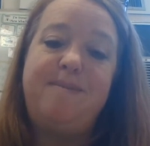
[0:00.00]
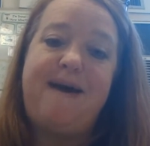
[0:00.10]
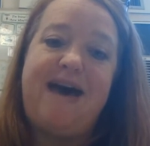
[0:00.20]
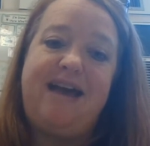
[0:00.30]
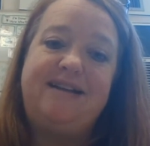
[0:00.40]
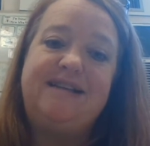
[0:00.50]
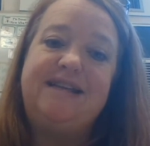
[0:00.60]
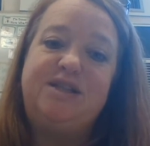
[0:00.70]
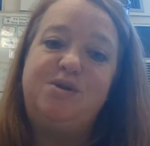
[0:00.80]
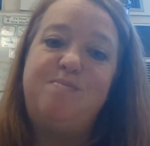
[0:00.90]
and a Bag
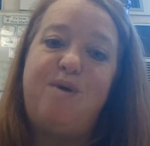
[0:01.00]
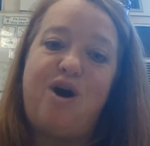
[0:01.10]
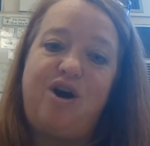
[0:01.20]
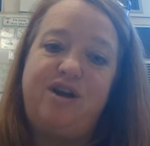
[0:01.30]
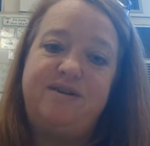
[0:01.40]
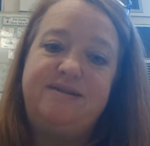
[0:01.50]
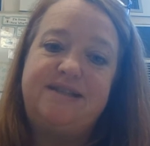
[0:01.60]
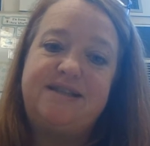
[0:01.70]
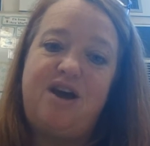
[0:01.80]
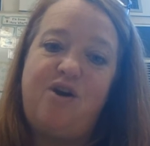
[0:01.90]
in
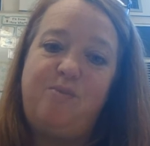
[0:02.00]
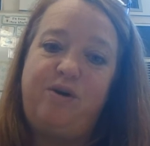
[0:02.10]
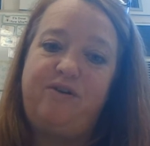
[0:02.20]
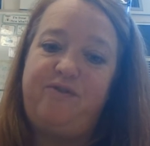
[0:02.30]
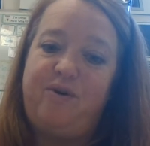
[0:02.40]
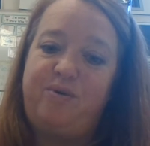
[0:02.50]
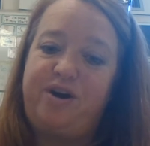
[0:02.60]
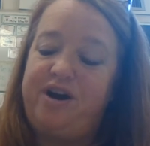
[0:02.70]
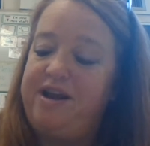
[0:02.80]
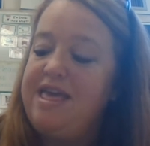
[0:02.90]
tomorrow's homework
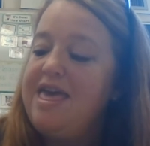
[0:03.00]
folder.